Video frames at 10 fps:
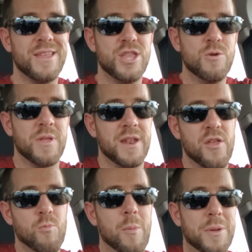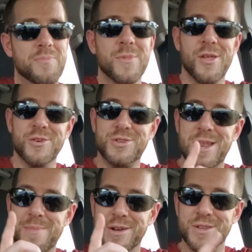you and another woman, although she
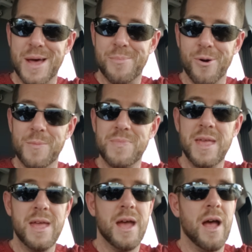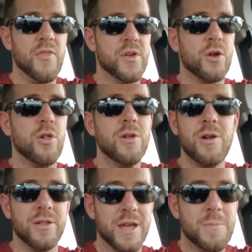didn't mention that part. that
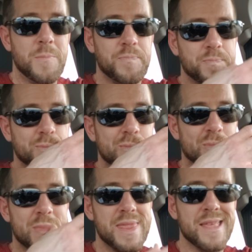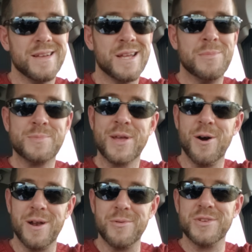clearly, something's been
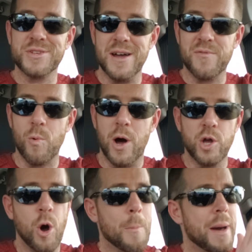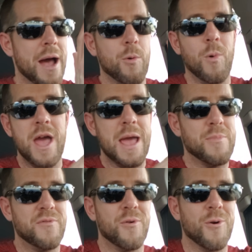going on with this guy for a while, going back way
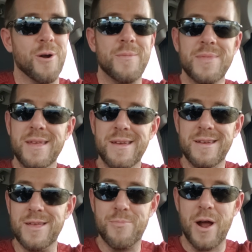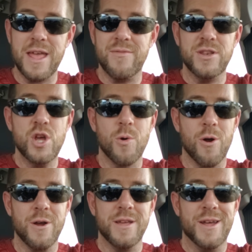before you probably even knew
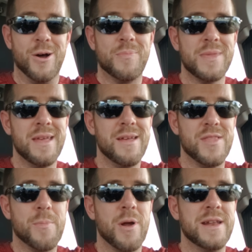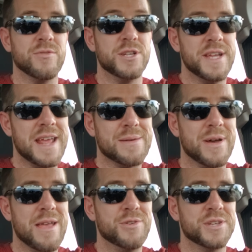her, you know? They probably never dated,
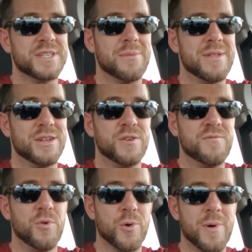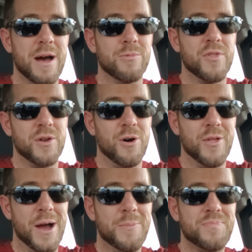but he was just somebody that she fooled around with and all
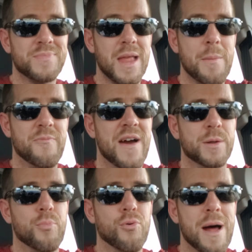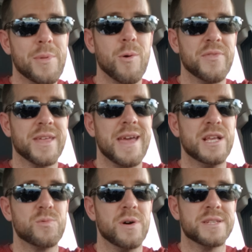that. In fact, probably what the
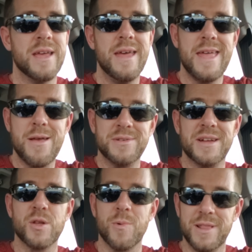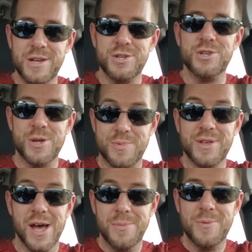case was, he was not the relationship
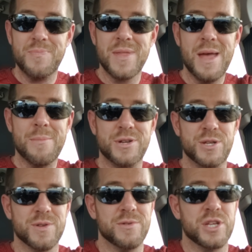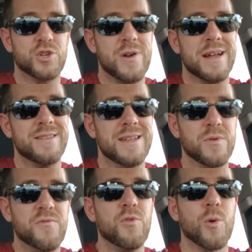type, but she was always attracted
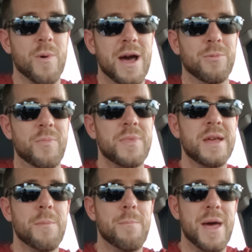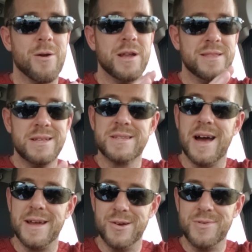him to fool around with. Married this
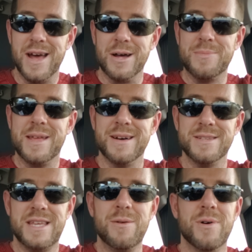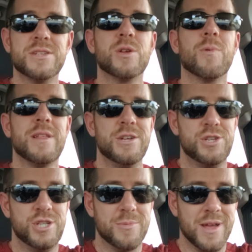guy, no doubt, because he was the
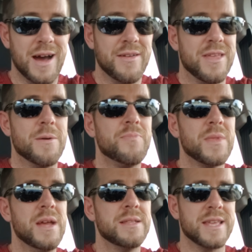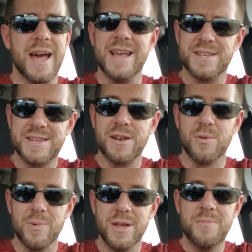relationship guy, the, the guy you
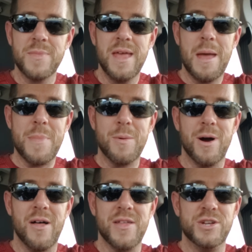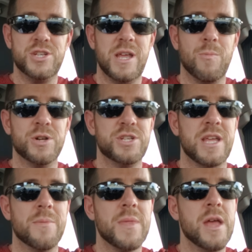settled with. Meanwhile, then she, once
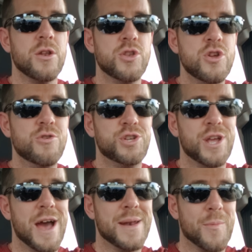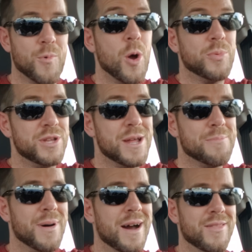she knew she had him roped
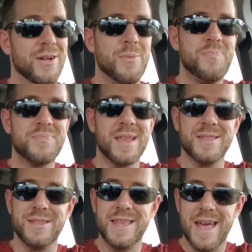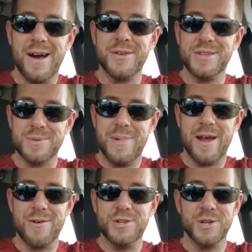in by the, the legalities of
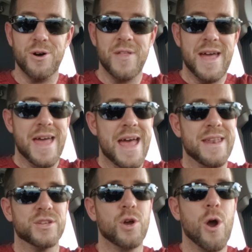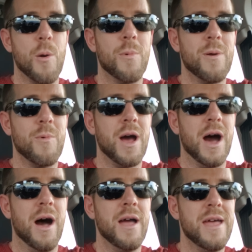marriage and all that, and had his heart
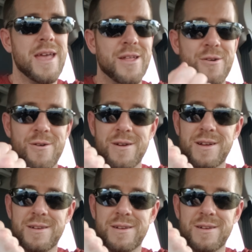uh, in her